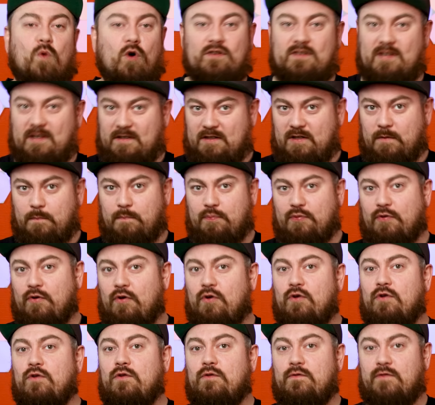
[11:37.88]
wanted to
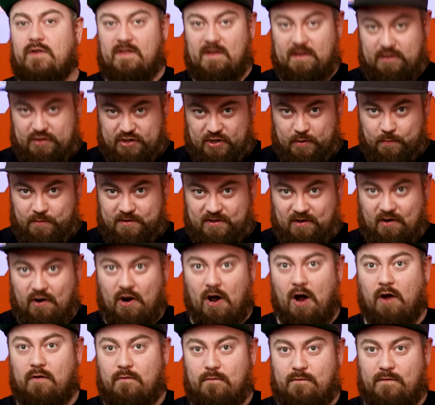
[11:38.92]
prove that she was an
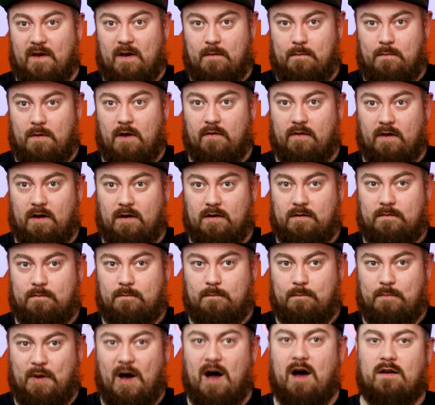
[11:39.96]
unfit mother,
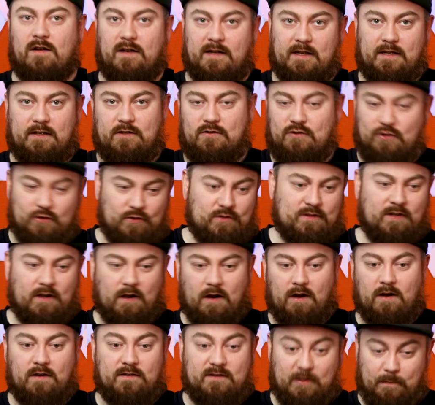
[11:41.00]
partly due to
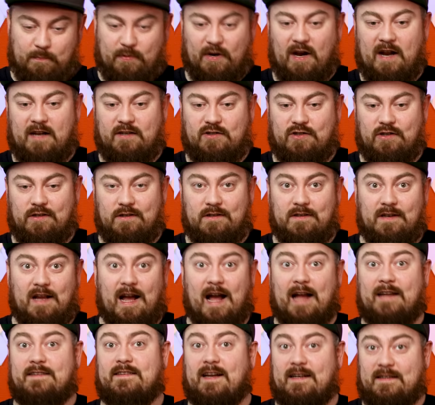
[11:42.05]
her depression
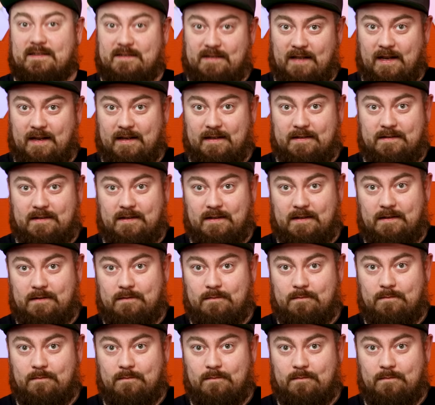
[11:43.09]
and anxiety.